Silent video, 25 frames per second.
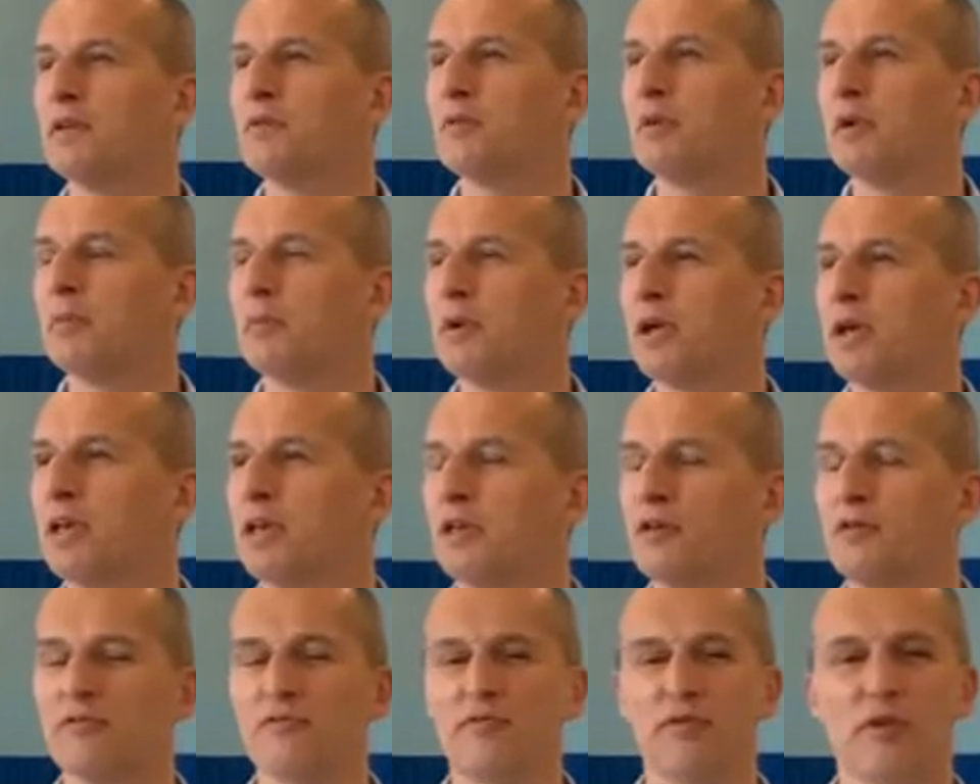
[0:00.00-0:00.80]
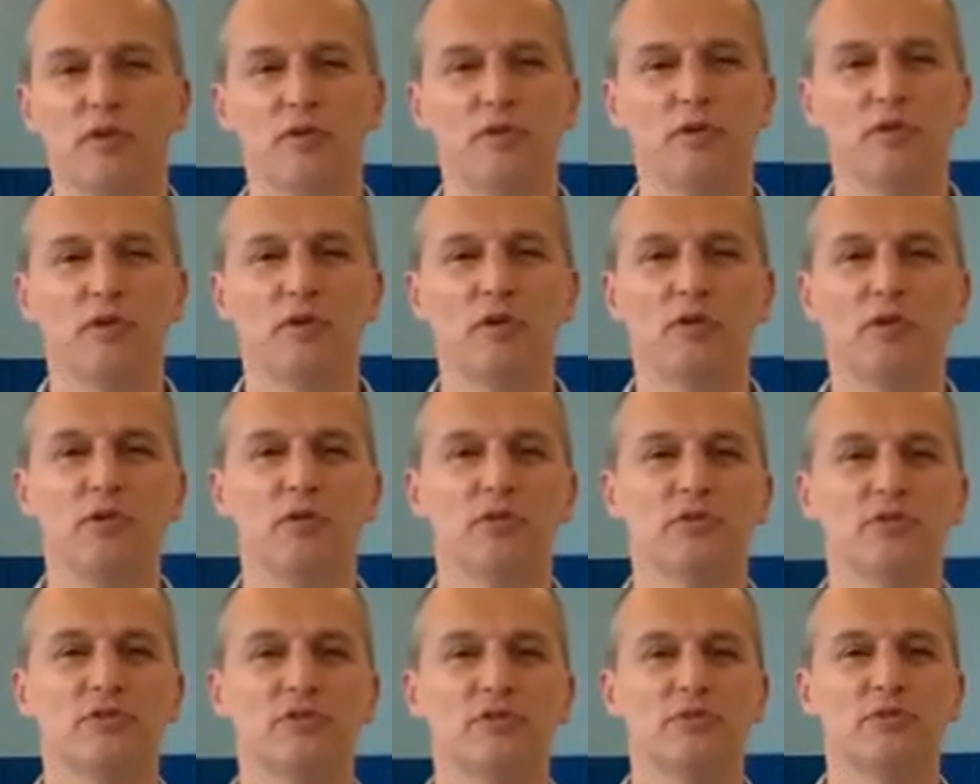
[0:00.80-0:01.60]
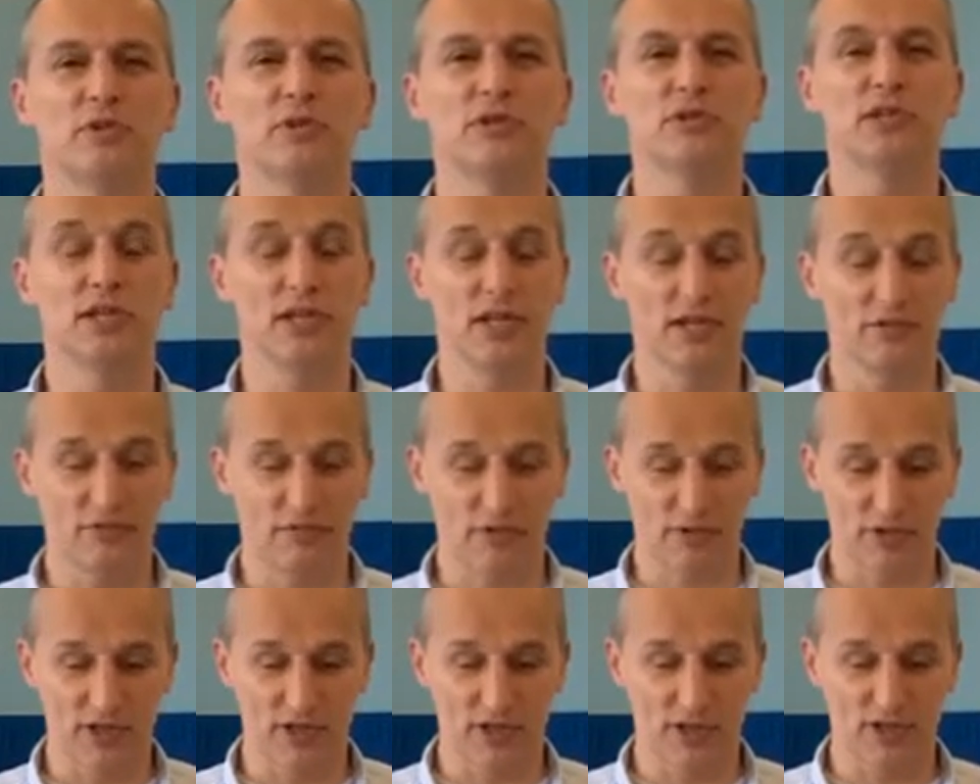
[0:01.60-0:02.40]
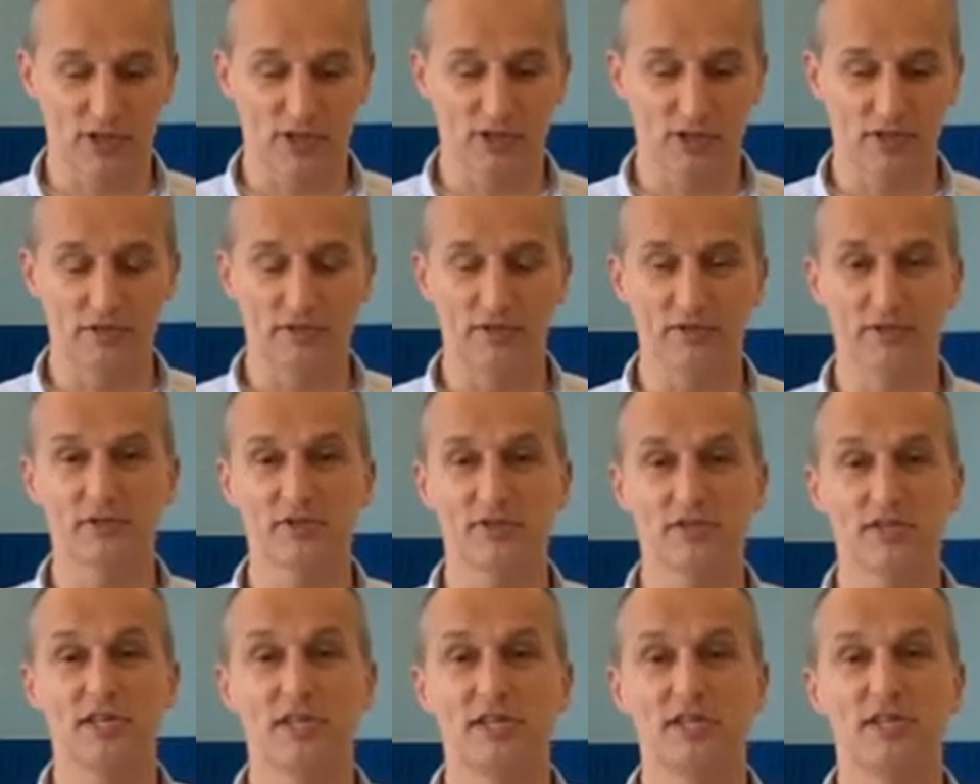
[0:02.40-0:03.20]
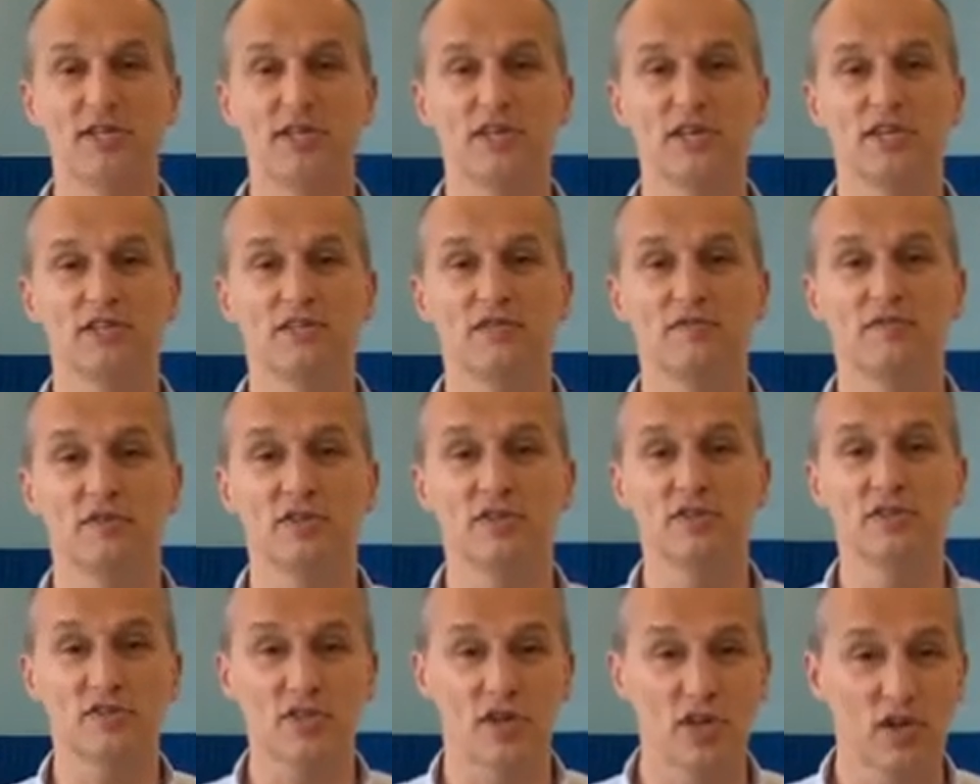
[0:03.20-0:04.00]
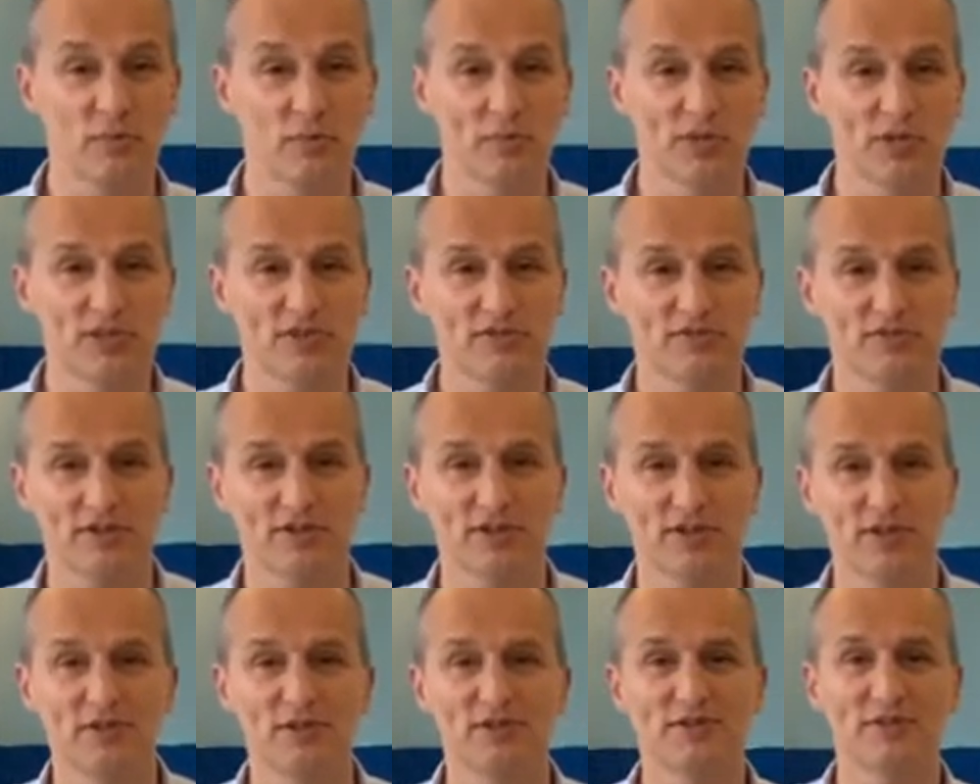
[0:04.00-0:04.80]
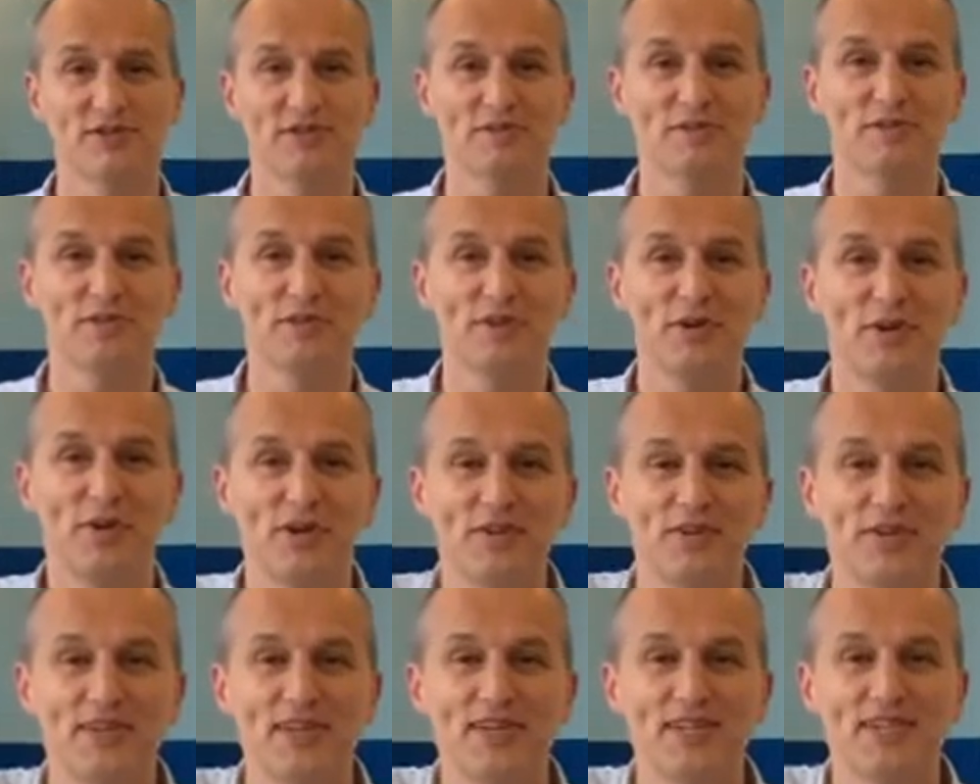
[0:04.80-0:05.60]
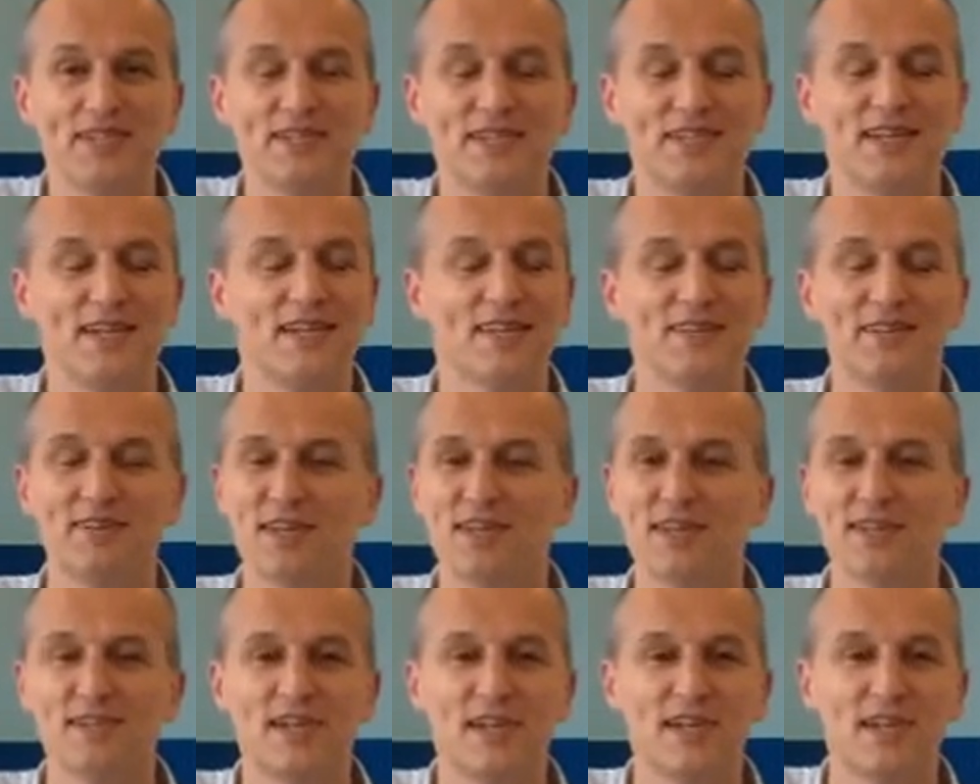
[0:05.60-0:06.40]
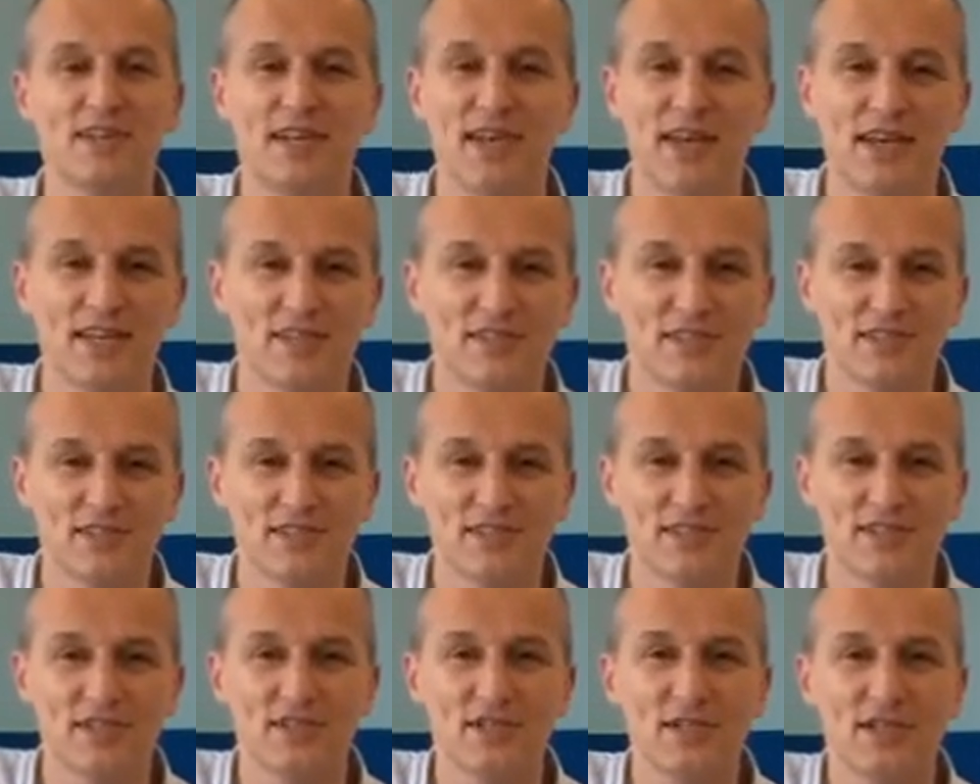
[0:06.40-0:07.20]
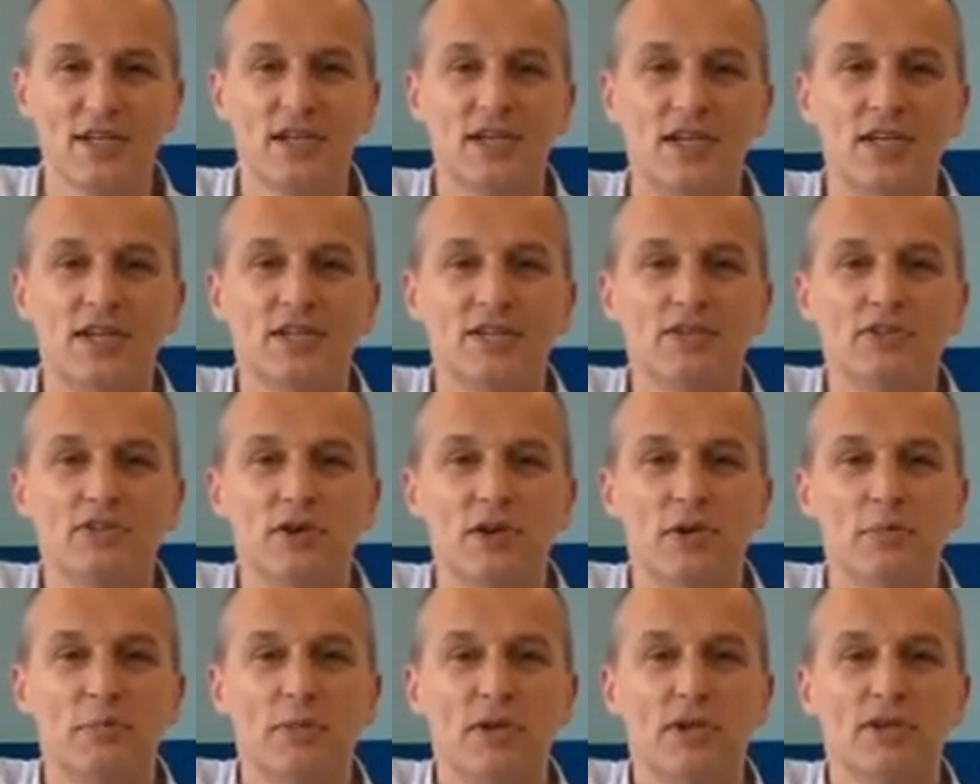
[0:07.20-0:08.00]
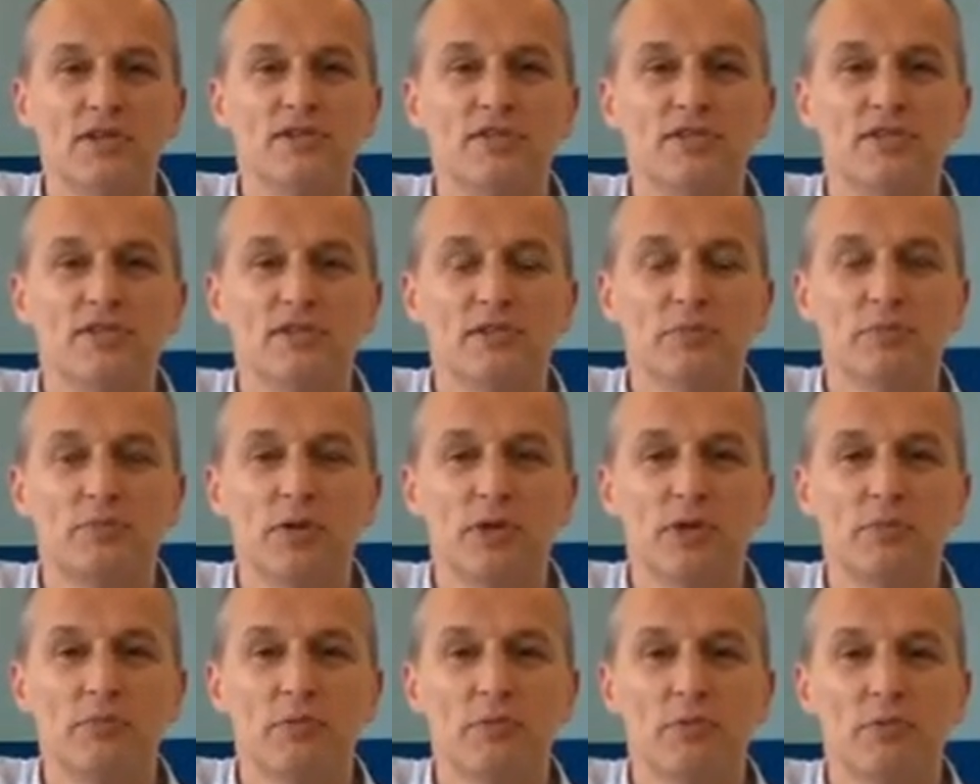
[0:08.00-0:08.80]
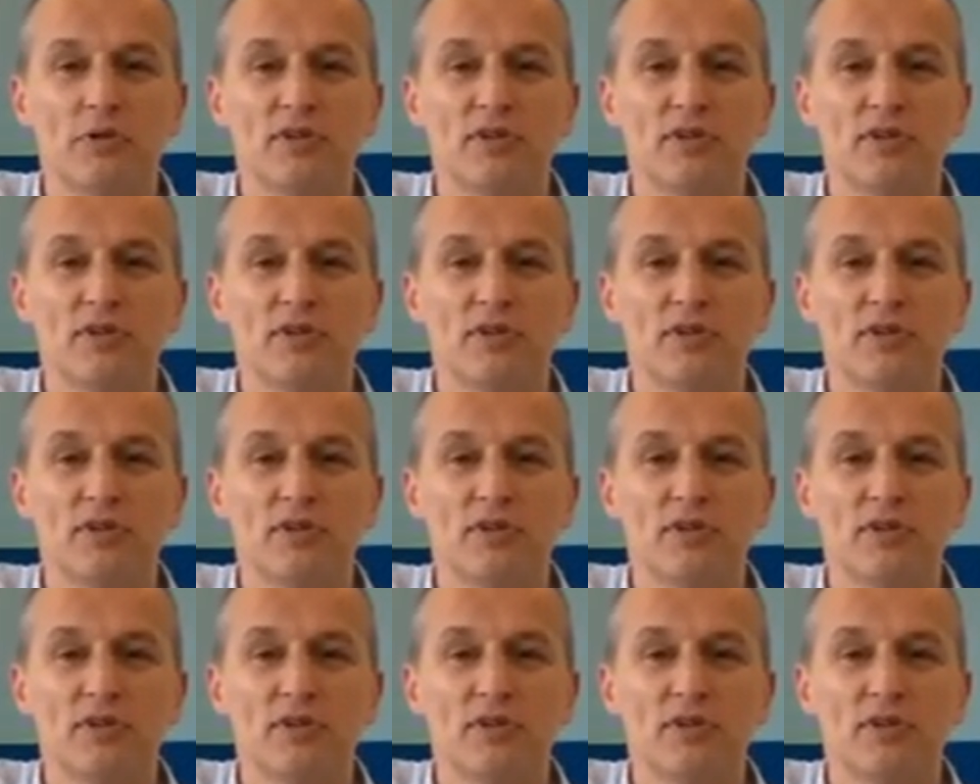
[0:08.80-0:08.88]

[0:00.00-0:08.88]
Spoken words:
We're making phone calls. We're delivering CDs of the sermons for those who are not on the internet and things like that, just to try and minister to people.